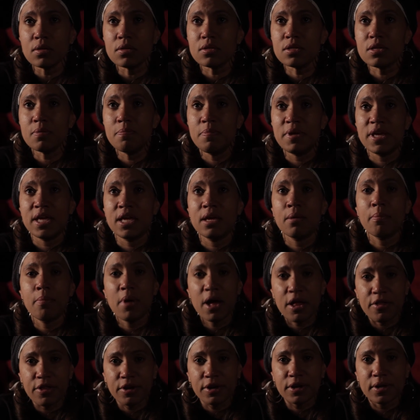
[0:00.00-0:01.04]
to be a
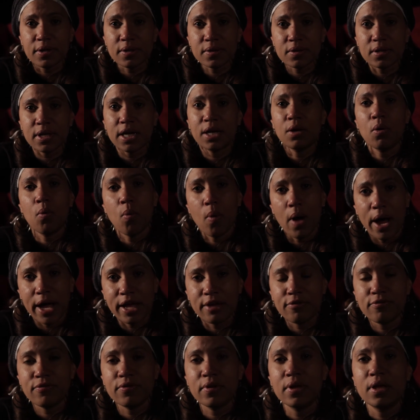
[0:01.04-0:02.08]
mother and a
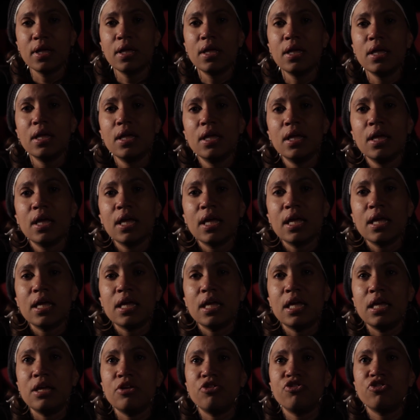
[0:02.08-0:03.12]
wife.
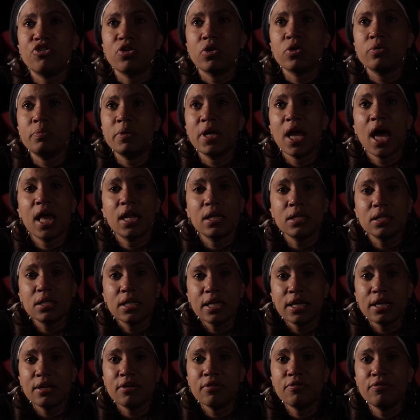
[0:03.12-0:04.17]
He has showed me how to
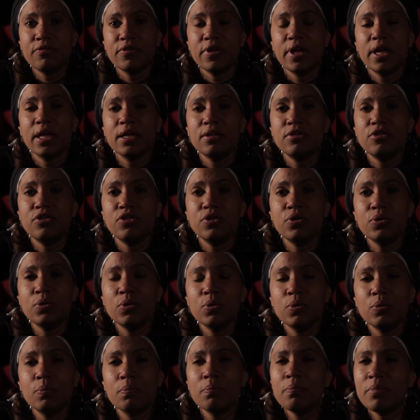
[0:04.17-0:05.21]
live and
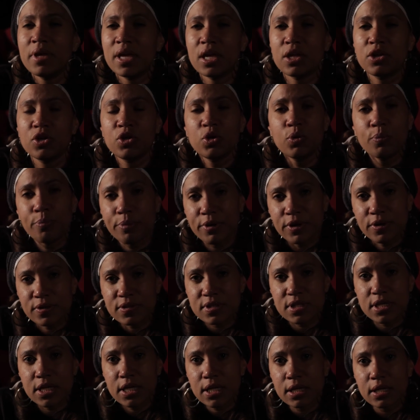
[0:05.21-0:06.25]
to be a new
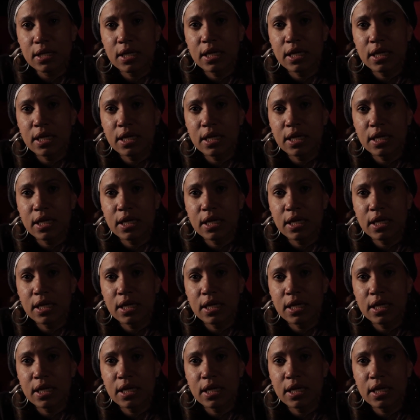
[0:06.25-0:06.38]
person.